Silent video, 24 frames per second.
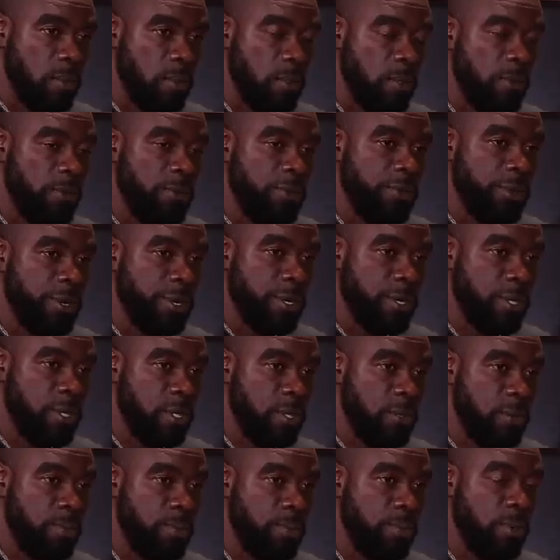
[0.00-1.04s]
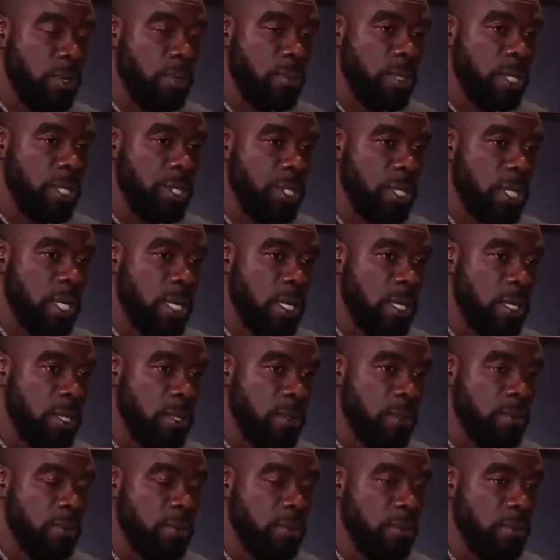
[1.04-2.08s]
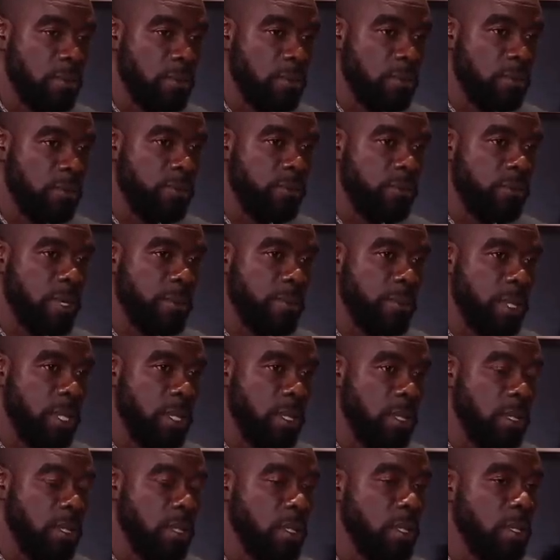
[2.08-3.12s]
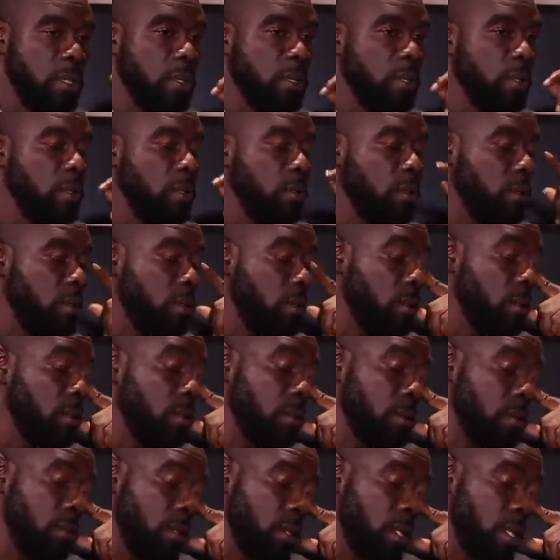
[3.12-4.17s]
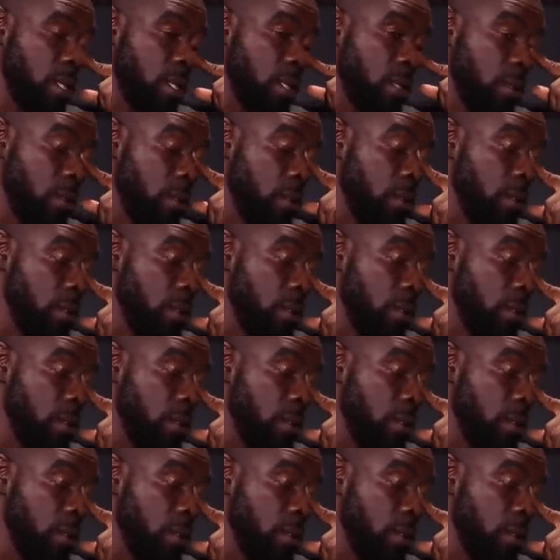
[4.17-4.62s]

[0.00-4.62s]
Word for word: the first publisher for me. Mm. So, yeah.